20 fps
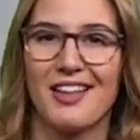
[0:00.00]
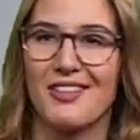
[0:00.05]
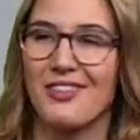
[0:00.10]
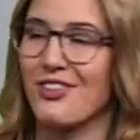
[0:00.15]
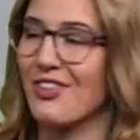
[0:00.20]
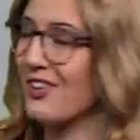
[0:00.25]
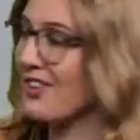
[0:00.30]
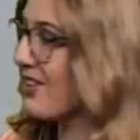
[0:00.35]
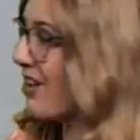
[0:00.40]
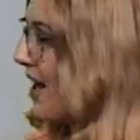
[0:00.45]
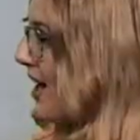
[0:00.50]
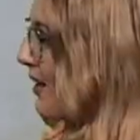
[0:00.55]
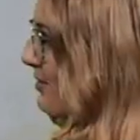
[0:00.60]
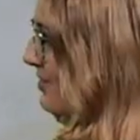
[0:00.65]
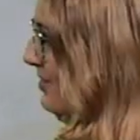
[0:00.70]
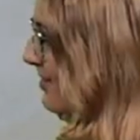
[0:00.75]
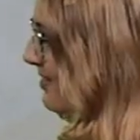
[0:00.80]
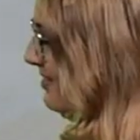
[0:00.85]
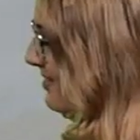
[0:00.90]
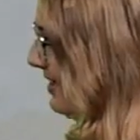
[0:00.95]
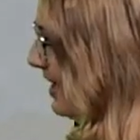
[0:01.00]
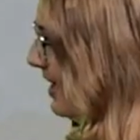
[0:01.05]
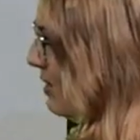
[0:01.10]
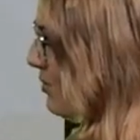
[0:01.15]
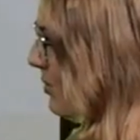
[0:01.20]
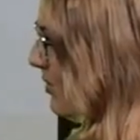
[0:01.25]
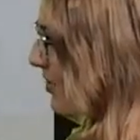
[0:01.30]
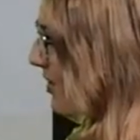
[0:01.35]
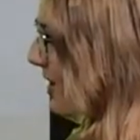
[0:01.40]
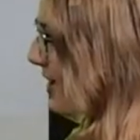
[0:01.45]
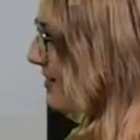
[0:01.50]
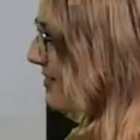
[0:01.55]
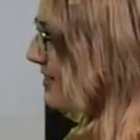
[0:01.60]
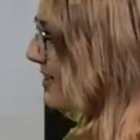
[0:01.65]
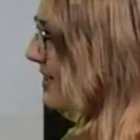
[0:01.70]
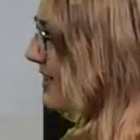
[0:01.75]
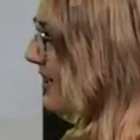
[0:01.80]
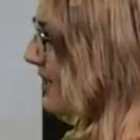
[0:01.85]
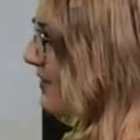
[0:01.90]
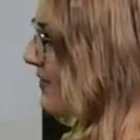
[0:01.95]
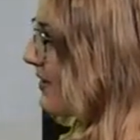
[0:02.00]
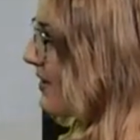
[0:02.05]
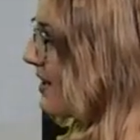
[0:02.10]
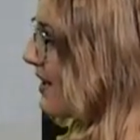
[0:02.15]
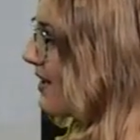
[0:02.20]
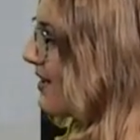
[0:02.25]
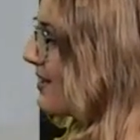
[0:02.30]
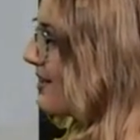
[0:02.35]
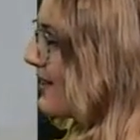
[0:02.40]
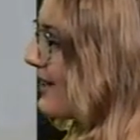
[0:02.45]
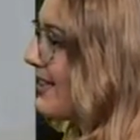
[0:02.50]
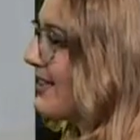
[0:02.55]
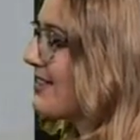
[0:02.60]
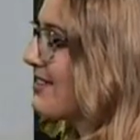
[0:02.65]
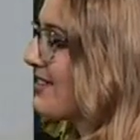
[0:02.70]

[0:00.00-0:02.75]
the clouds stay with us and even a late